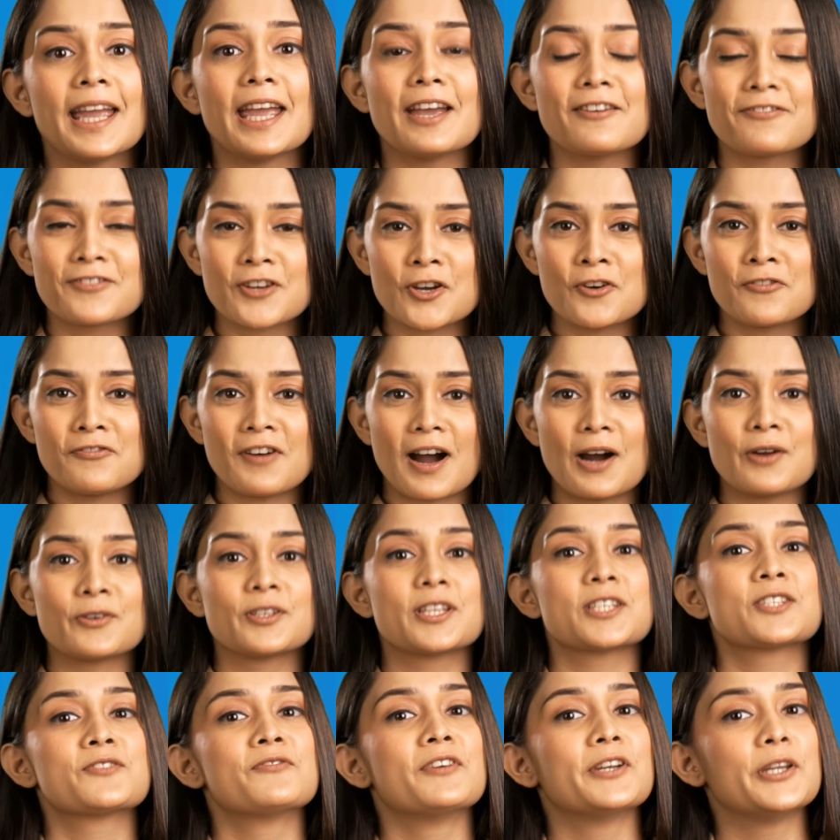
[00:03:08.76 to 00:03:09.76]
If you
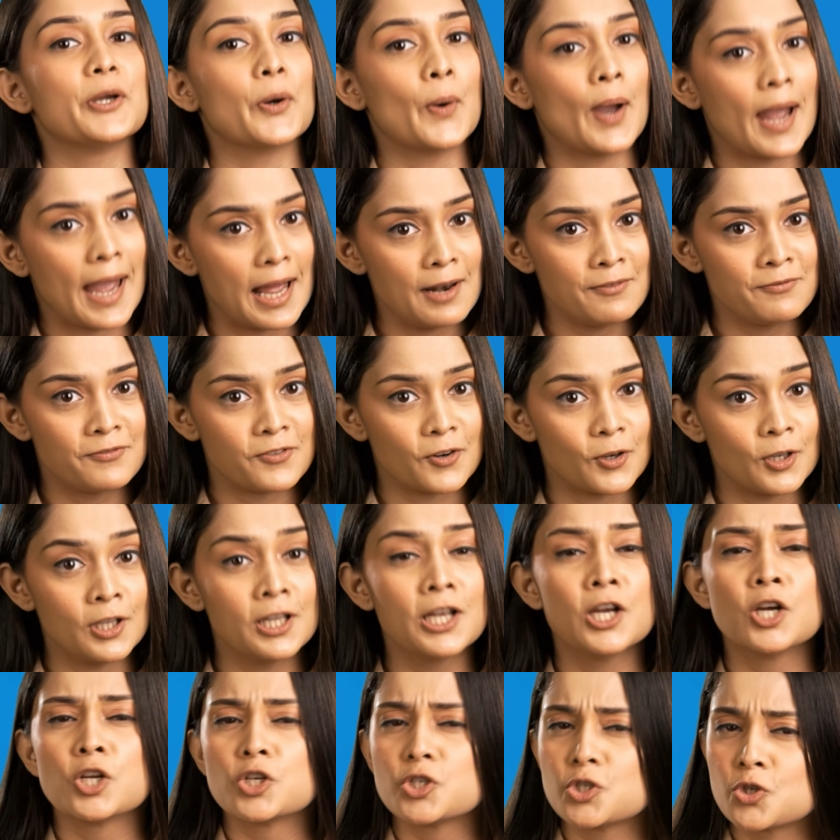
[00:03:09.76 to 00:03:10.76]
found this video helpful,
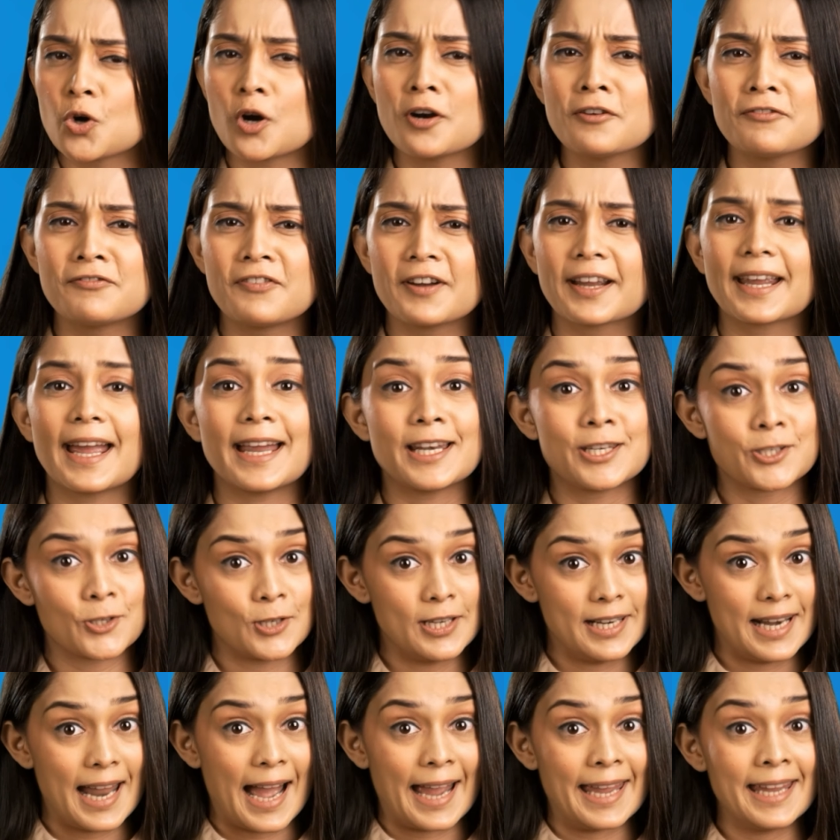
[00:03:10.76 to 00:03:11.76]
don't forget to
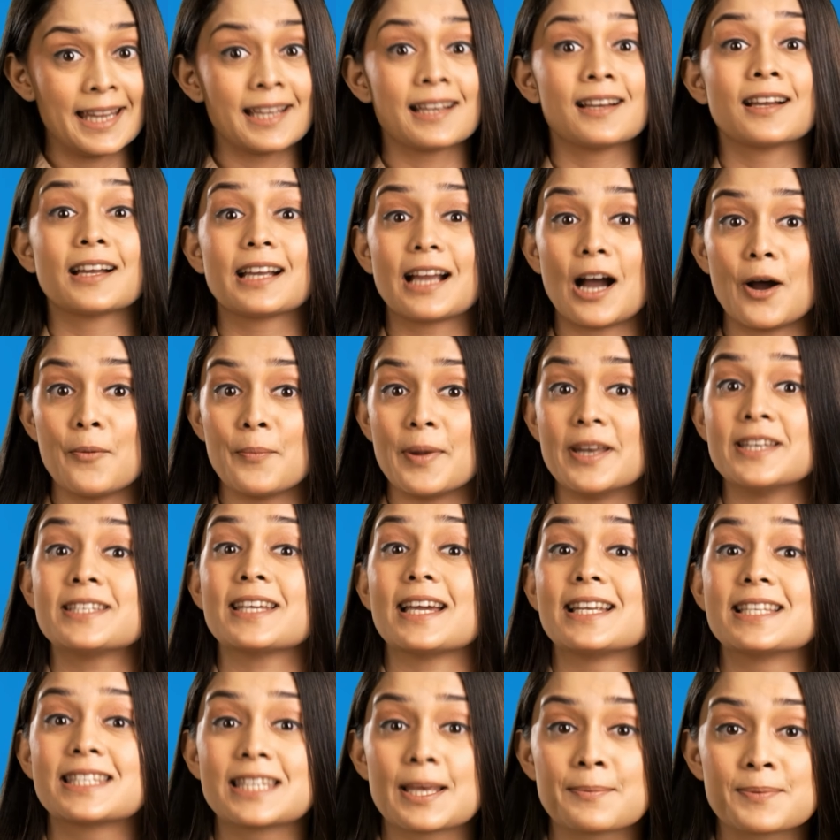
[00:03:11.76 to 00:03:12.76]
like, comment,
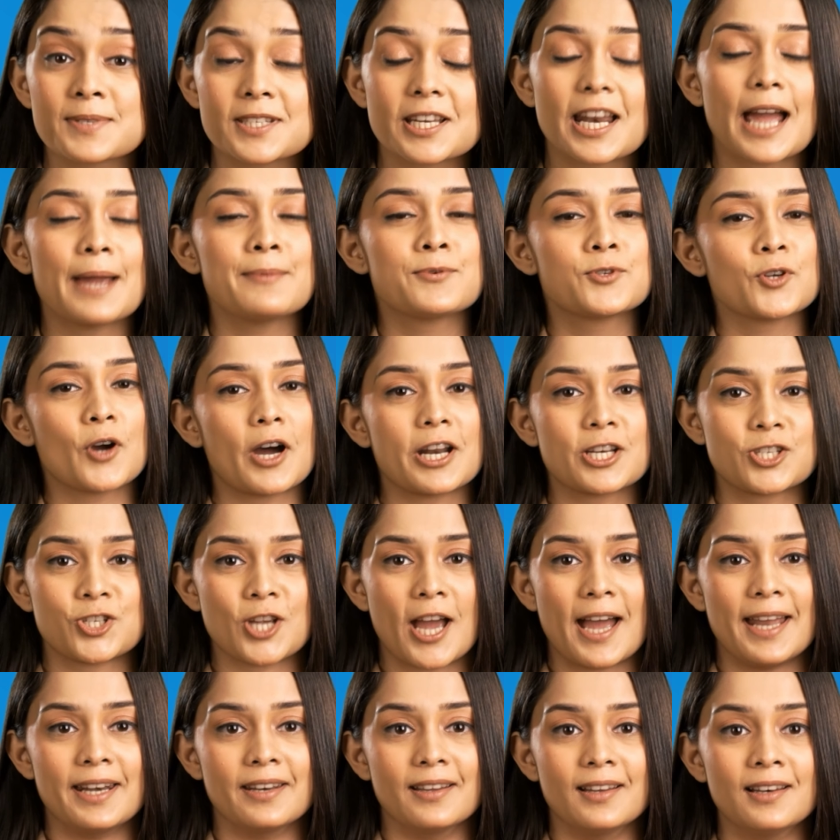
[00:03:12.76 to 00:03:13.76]
and subscribe to our
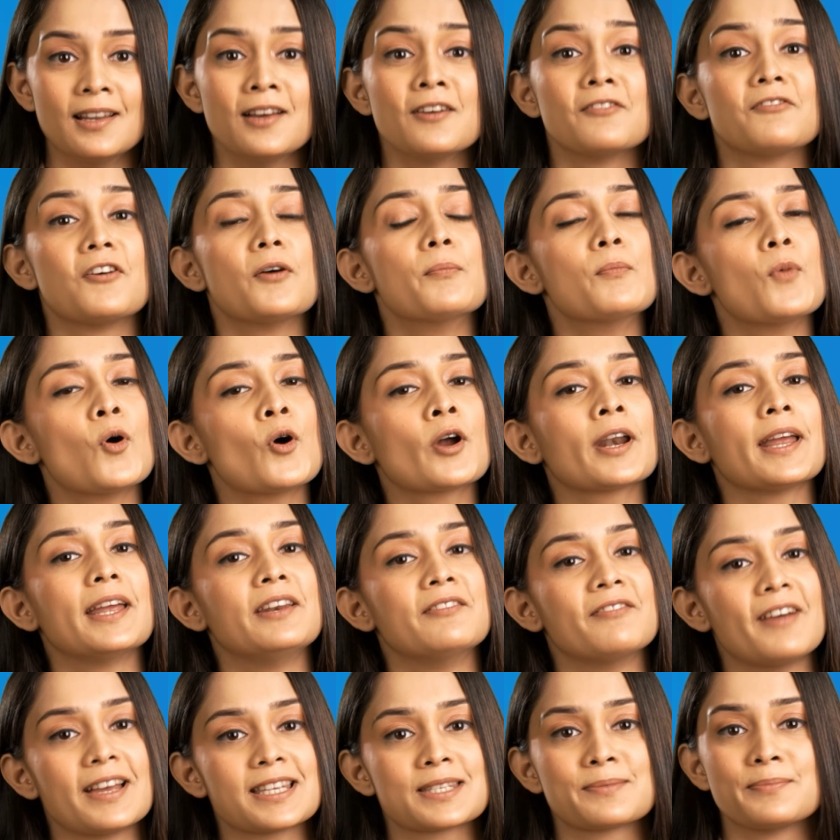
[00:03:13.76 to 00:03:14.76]
channel for more
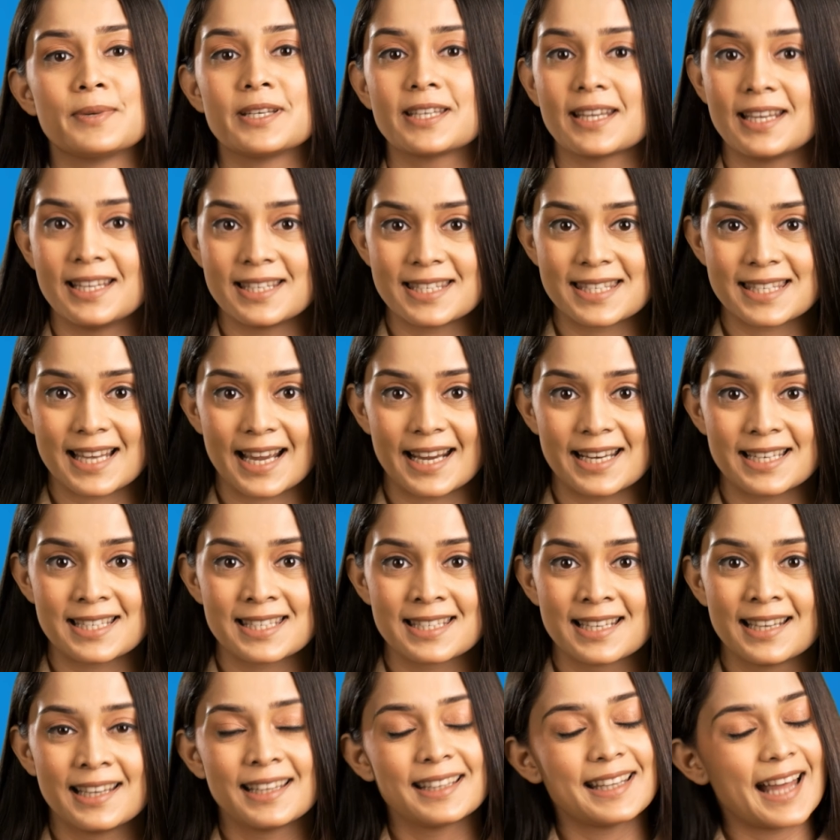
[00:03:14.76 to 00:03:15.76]
investment
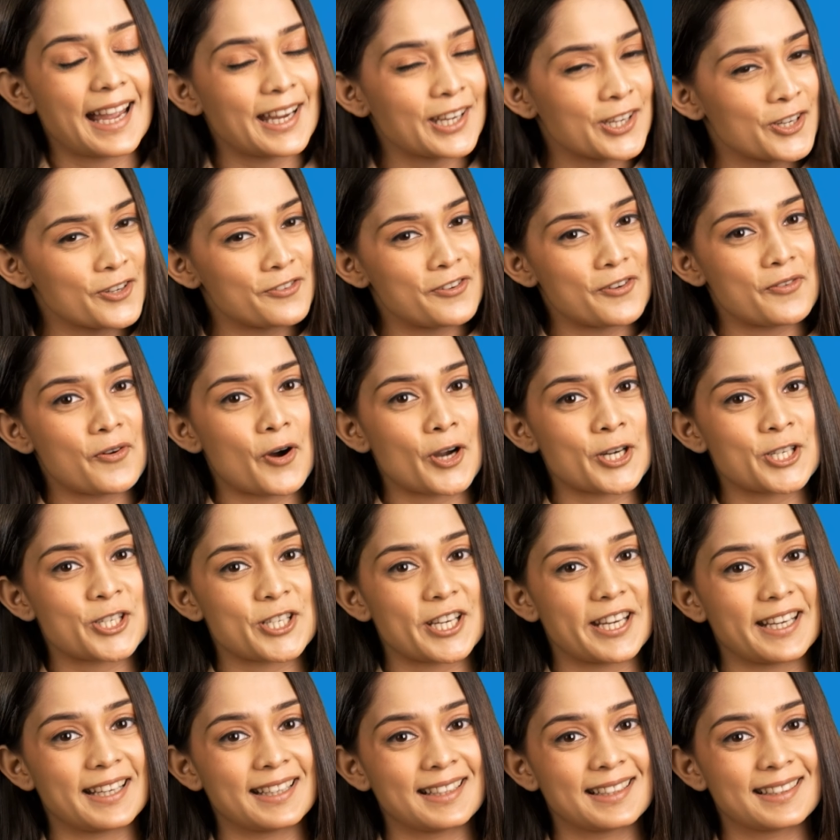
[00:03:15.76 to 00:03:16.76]
insights. Thank you for
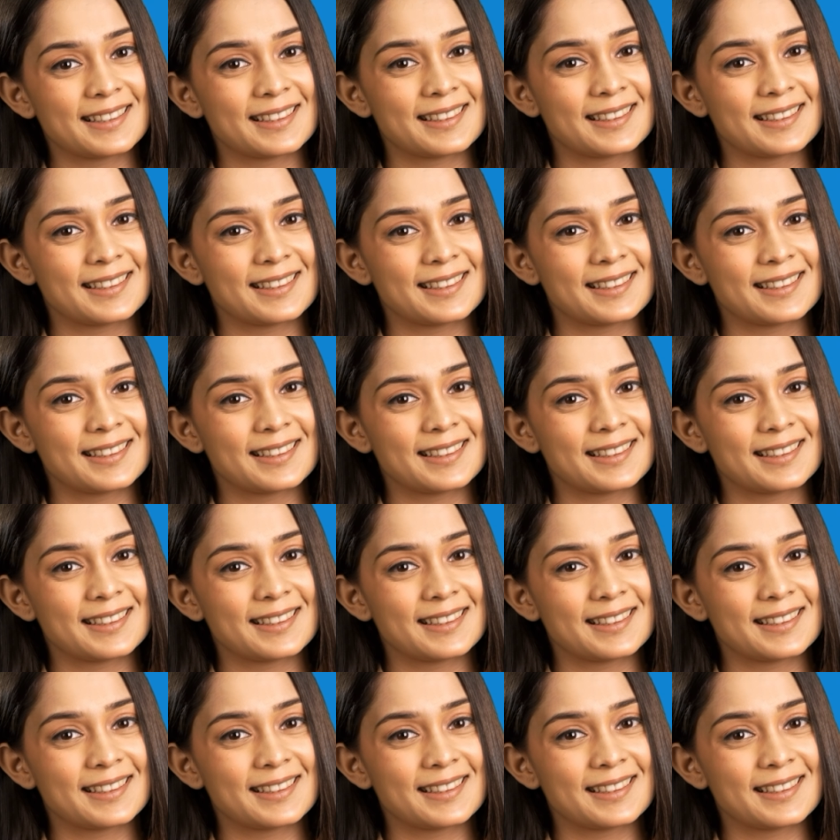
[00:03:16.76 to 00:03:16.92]
watching.